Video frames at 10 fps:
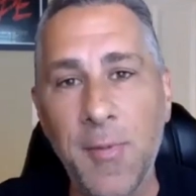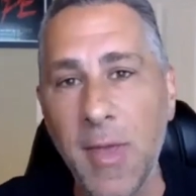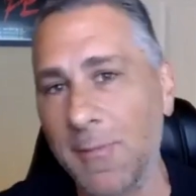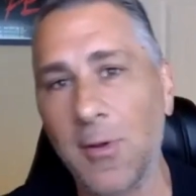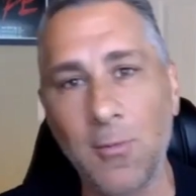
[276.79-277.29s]

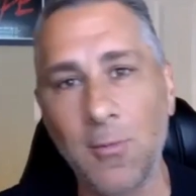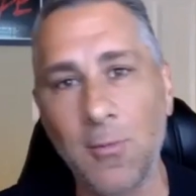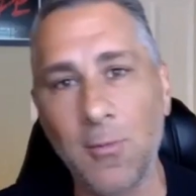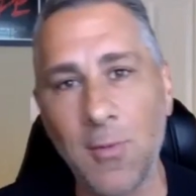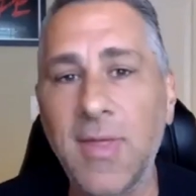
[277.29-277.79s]
the people
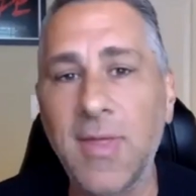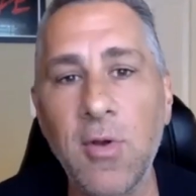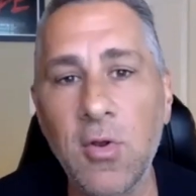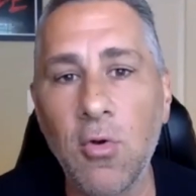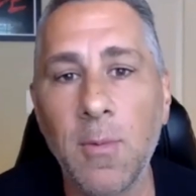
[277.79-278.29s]
around them
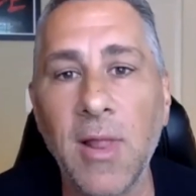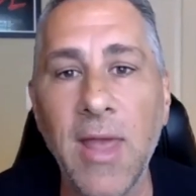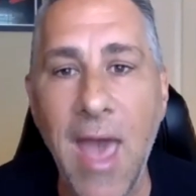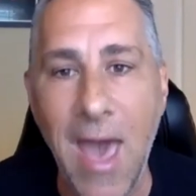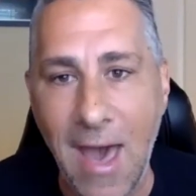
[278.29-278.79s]
that they would
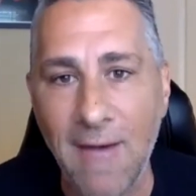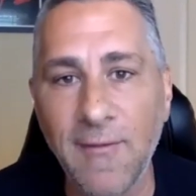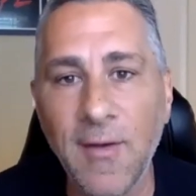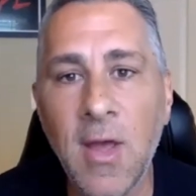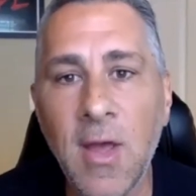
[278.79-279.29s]
normally have.